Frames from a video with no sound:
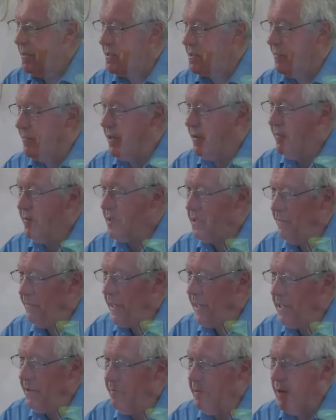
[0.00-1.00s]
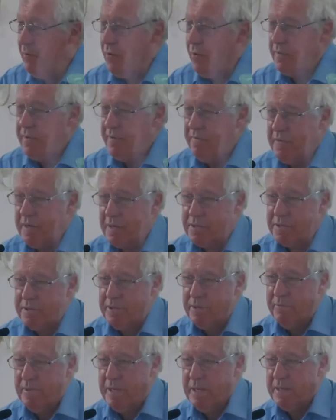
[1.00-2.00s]
There's a bit of a debate about what the fig
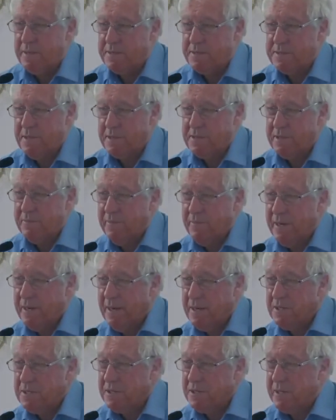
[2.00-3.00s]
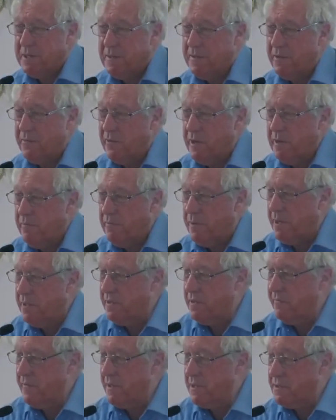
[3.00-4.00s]
tree means. Does it mean actually the
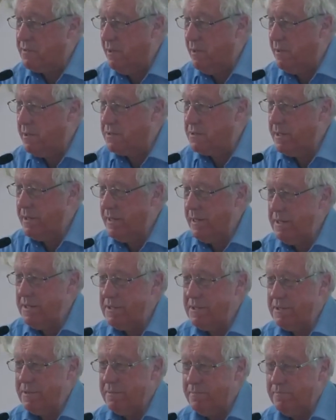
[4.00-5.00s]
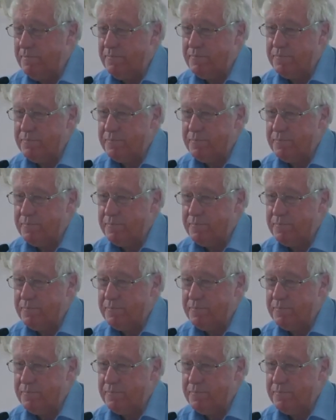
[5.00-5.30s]
rebirth of Israel as a nation?